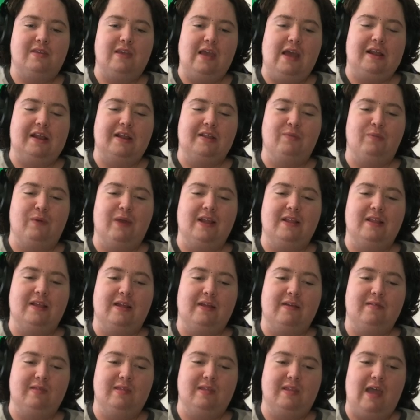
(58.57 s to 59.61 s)
it is
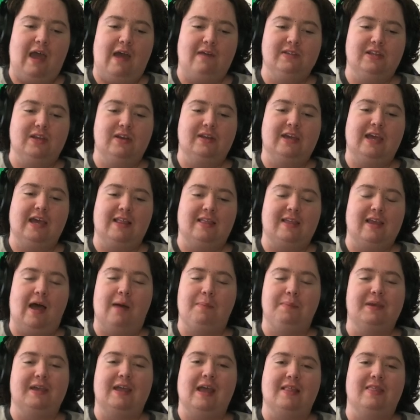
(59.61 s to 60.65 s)
weird to have your kids
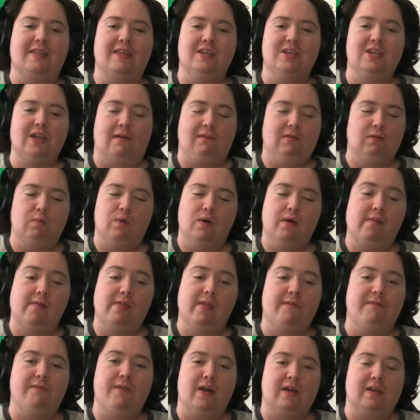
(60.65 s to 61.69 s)
up against each other. Whatever
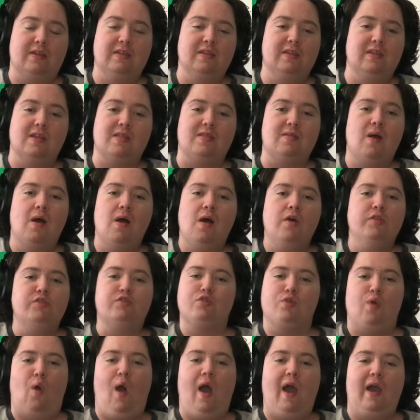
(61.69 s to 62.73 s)
the fuck this
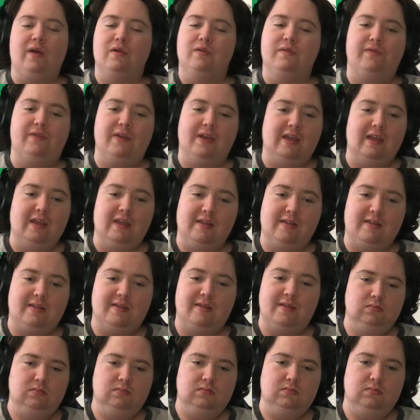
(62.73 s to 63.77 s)
trial thing is.
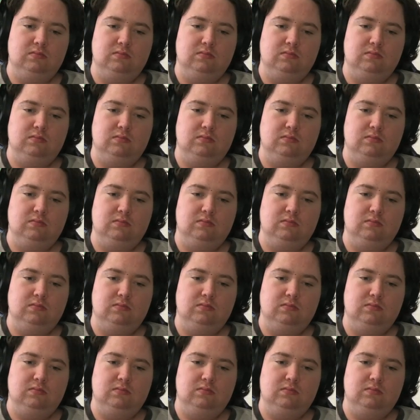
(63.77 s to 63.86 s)
I wish